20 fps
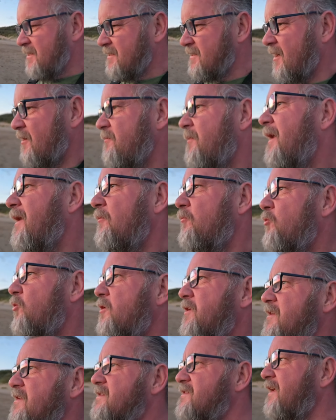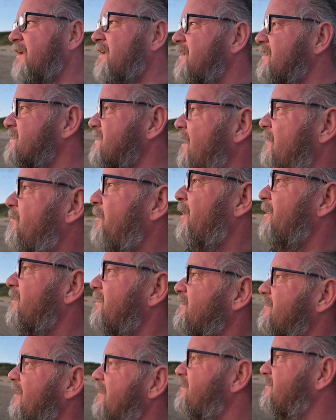So my walking stick is now by
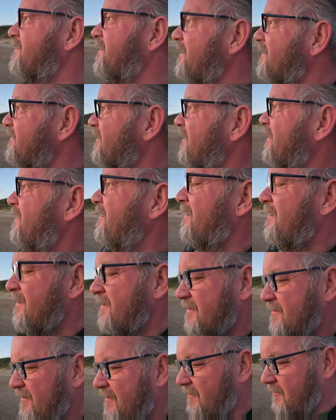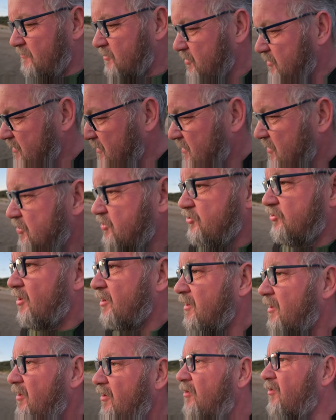the Z6, so I'm just going to
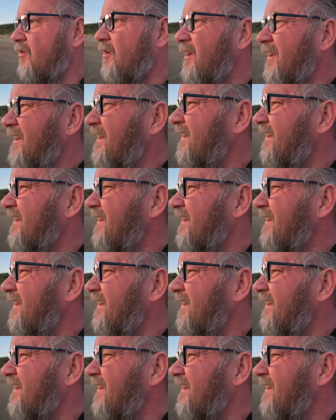struggle along.